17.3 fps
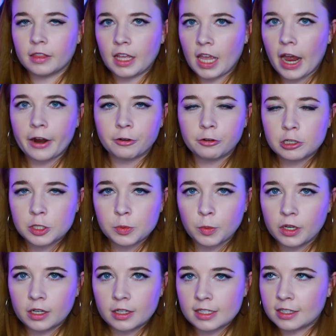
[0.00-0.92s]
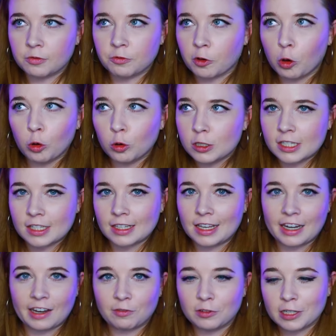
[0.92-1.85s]
The Irishman is of course
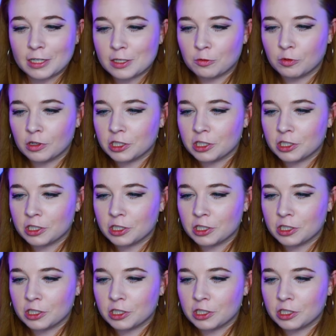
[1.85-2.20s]
a Netflix